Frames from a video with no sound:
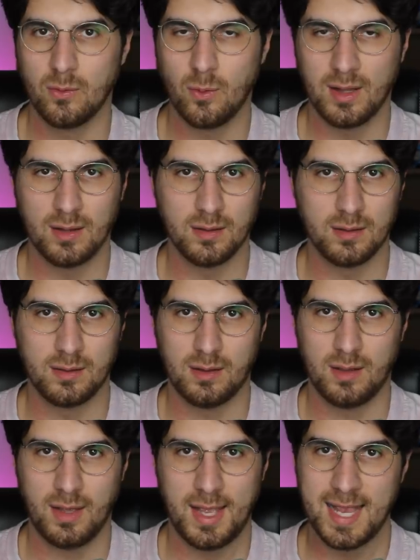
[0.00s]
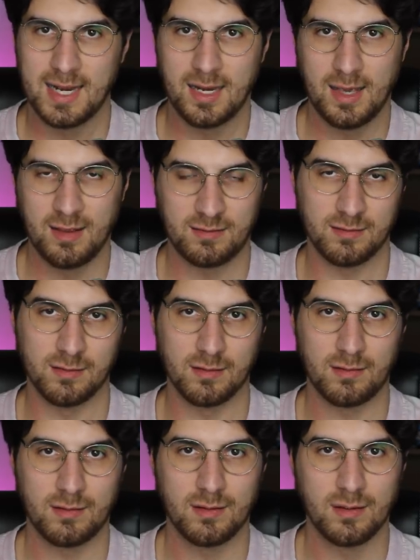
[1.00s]
Well, it
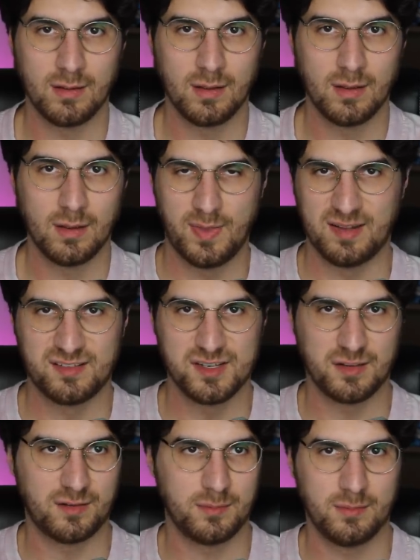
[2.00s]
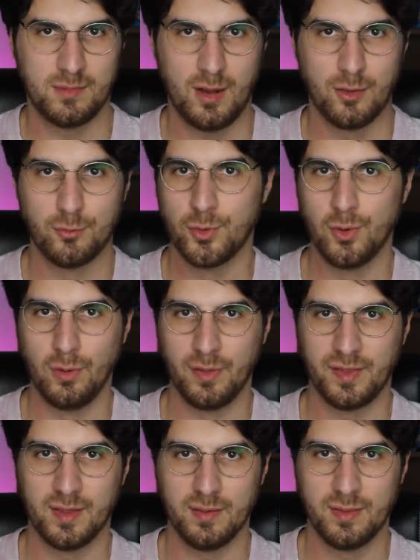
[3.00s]
isn't. That's just a
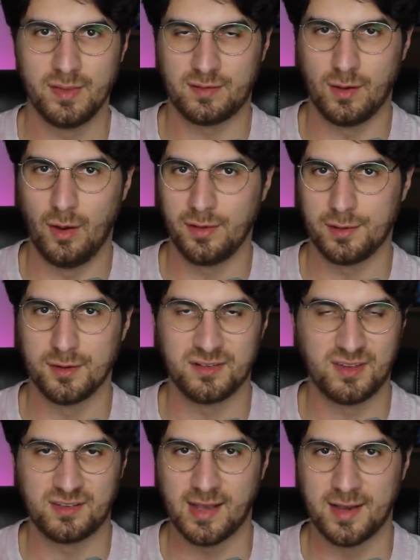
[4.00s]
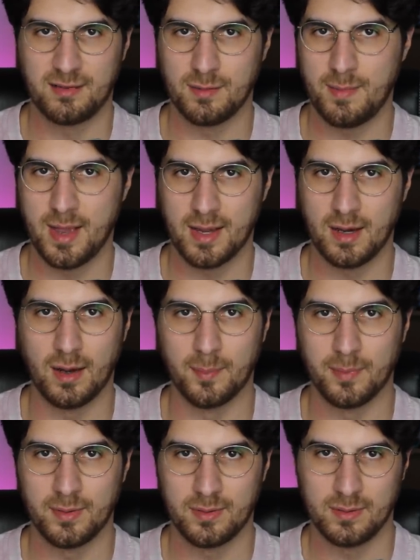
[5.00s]
rule that this author has decided to make
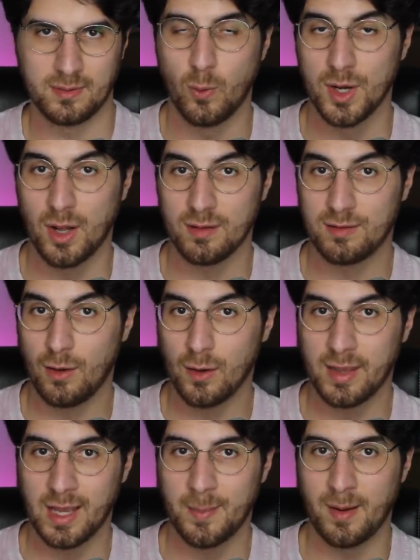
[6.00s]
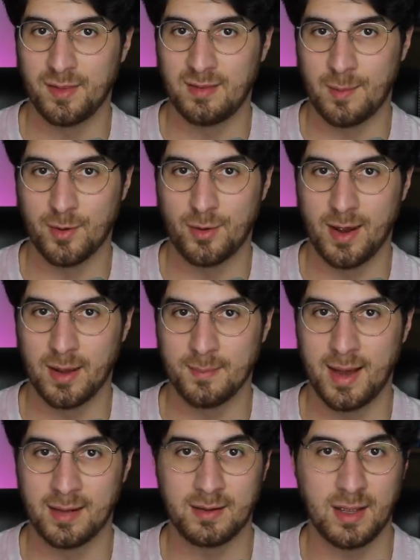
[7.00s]
up. We're not talking about the democratic
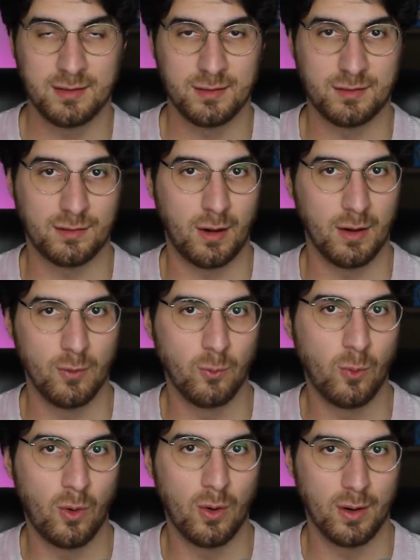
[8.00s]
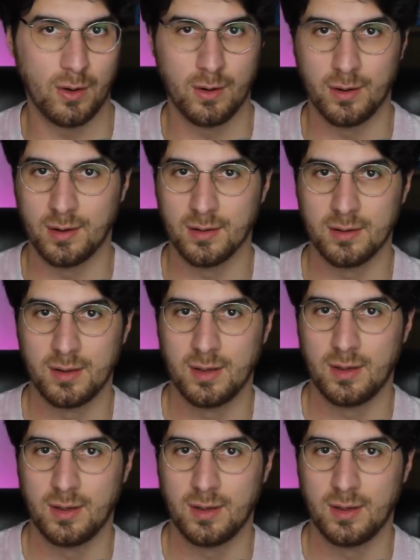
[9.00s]
mandate to start a war or